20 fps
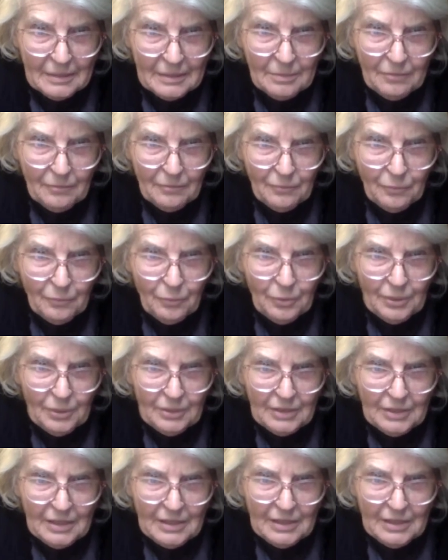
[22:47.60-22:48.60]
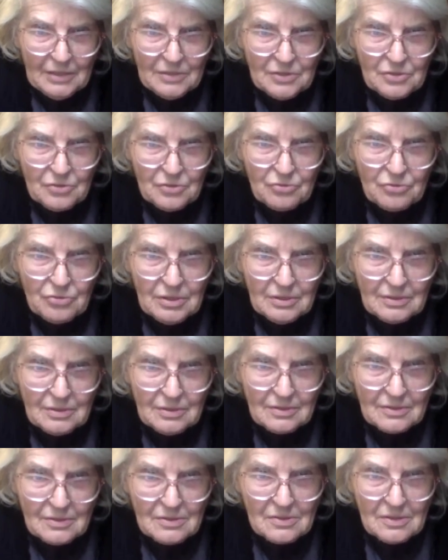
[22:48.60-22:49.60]
before it gains
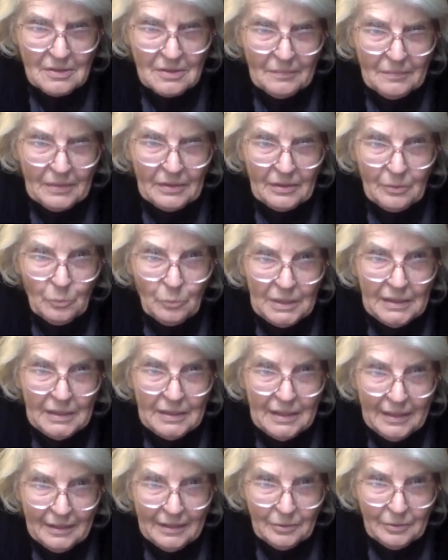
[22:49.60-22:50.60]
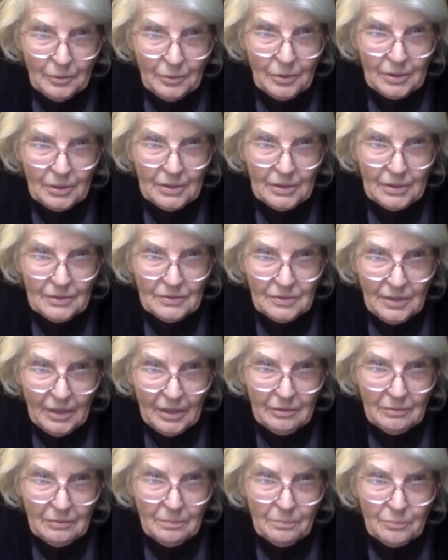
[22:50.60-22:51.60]
credence, that we cannot
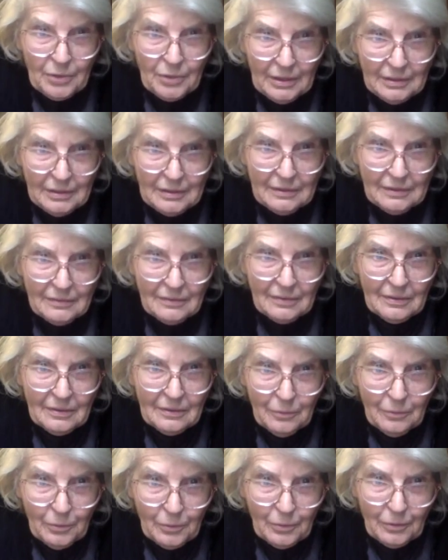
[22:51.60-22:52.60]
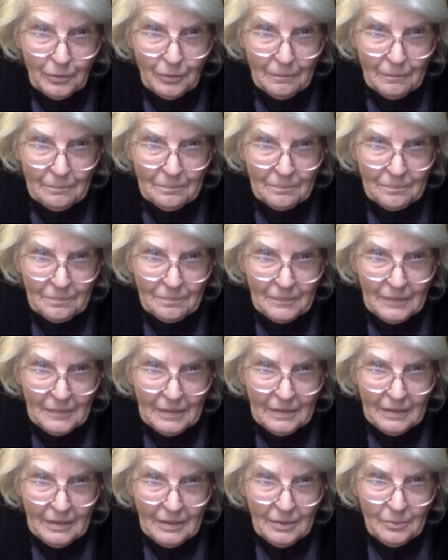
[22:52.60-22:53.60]
condone breaking the law.
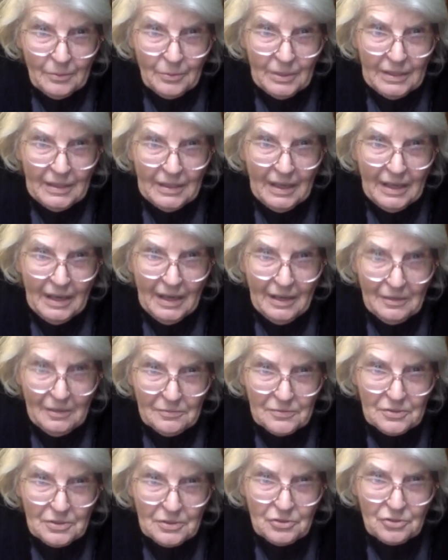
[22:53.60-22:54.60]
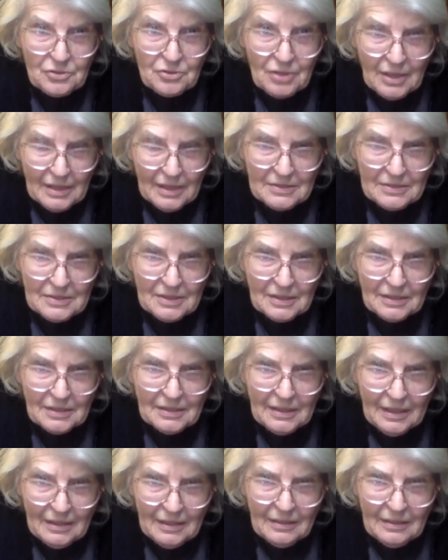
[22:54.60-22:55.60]
We have to try to
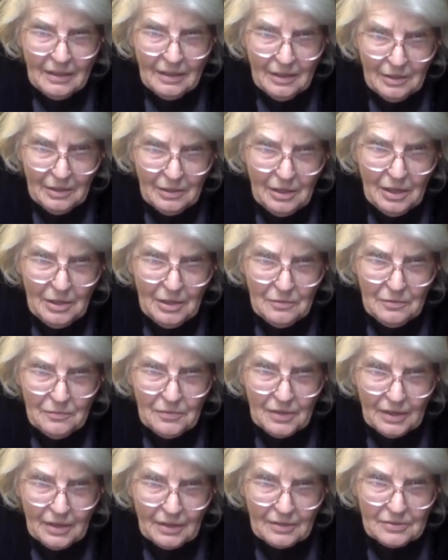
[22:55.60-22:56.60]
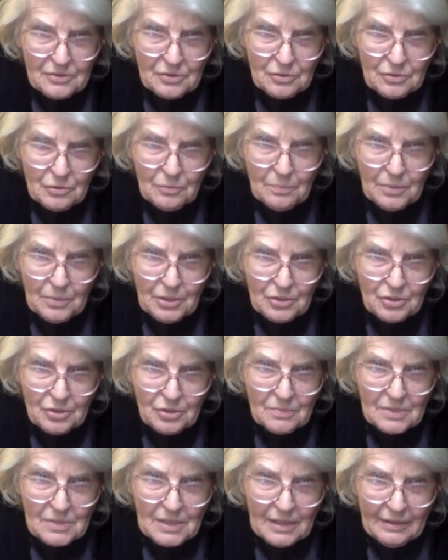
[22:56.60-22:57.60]
get over to
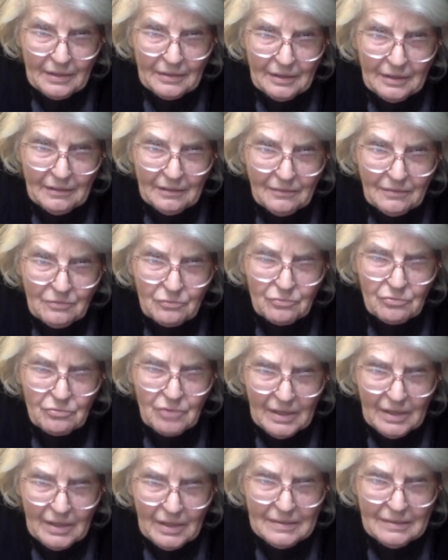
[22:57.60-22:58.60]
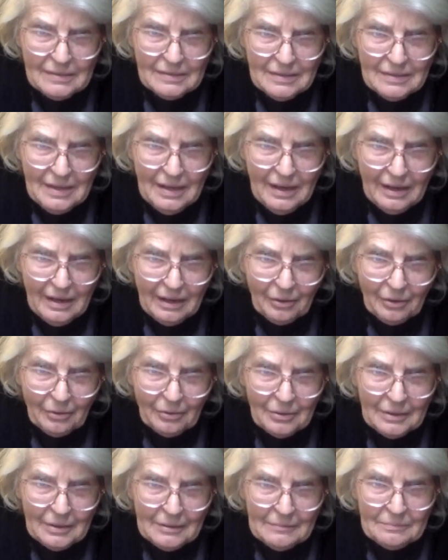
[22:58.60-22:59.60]
bishops, I think, right now,
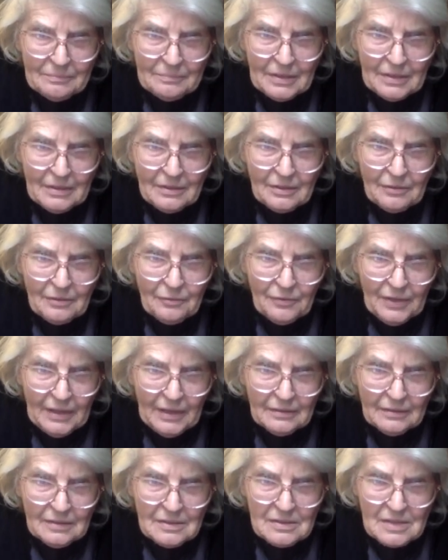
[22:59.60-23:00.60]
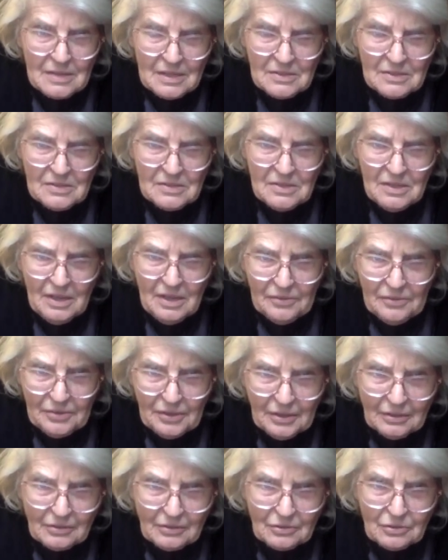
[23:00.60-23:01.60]
the fact this has
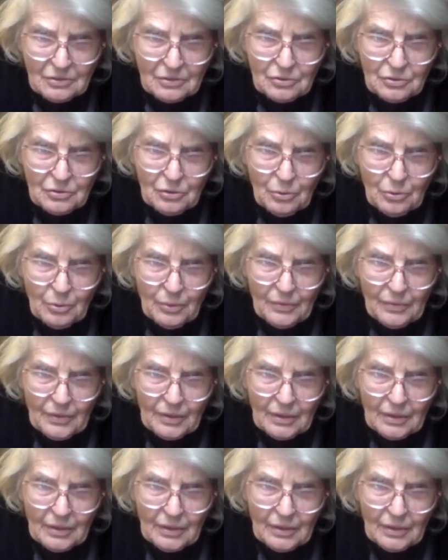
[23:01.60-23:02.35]
nothing to do with